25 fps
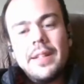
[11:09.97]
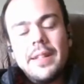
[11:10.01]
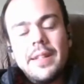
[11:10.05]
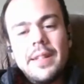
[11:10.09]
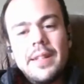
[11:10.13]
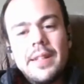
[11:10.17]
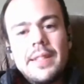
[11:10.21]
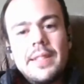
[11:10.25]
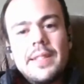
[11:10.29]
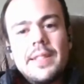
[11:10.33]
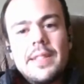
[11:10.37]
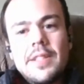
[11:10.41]

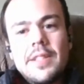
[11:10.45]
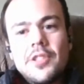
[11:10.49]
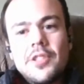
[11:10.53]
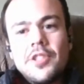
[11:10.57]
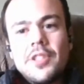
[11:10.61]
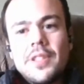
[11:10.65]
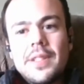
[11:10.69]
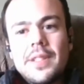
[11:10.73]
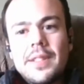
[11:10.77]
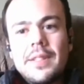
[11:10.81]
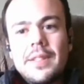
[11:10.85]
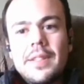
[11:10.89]
In
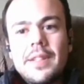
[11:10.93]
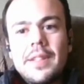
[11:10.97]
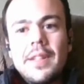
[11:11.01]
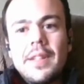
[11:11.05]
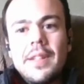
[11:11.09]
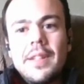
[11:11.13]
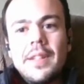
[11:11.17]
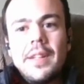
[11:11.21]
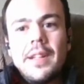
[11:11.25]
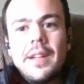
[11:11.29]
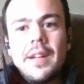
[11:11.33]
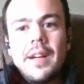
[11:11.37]
addition,
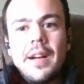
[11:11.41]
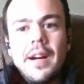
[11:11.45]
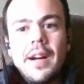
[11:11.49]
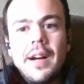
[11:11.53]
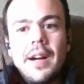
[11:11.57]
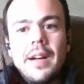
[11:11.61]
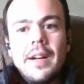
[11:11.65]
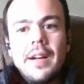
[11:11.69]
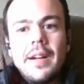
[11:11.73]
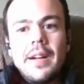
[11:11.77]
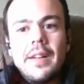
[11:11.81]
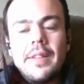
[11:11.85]

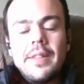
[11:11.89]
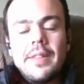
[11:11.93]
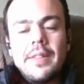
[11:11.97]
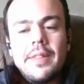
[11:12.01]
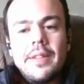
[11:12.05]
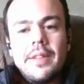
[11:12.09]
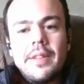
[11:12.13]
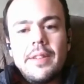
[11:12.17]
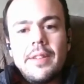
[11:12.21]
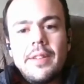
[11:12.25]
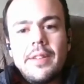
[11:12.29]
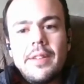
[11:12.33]

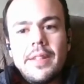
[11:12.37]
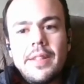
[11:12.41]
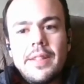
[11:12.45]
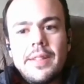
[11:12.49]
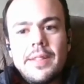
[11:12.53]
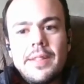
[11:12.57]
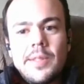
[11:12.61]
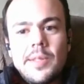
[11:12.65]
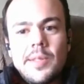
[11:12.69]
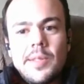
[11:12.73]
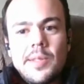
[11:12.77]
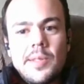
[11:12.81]
there
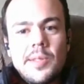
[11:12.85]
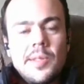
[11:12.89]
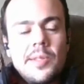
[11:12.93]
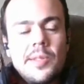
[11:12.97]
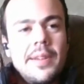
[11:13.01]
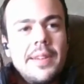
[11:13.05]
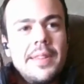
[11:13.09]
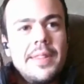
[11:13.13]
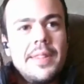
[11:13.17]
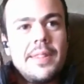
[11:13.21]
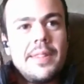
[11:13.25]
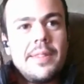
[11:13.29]
is,
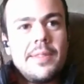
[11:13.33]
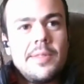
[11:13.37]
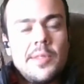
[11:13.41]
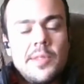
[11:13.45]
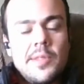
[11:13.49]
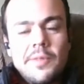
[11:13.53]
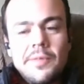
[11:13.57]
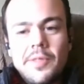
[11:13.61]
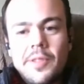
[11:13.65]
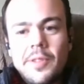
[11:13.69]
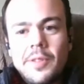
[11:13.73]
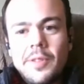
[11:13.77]
sorry, I think there's
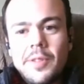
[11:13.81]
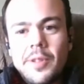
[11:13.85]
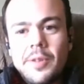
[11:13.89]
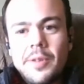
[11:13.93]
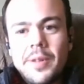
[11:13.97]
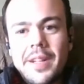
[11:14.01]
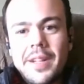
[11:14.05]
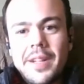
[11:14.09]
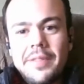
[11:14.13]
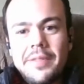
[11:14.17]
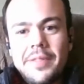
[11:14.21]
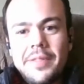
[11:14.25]
a phone
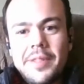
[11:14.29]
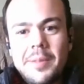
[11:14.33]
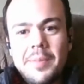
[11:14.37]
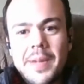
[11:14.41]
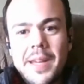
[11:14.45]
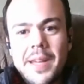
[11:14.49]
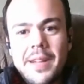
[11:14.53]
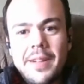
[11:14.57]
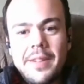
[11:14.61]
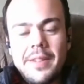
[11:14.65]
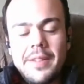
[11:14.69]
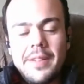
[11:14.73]
going off in the
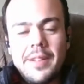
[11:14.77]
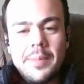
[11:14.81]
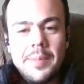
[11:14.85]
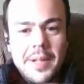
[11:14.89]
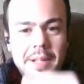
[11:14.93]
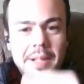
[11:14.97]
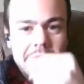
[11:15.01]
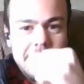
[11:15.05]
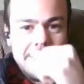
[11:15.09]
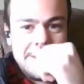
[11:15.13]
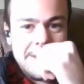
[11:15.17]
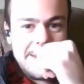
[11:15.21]
background. I
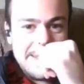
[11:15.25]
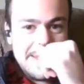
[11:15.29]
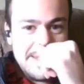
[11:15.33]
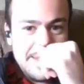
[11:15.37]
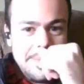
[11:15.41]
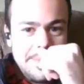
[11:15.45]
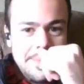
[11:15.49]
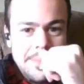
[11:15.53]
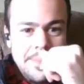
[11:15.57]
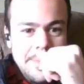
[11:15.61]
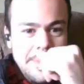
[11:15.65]
apologize.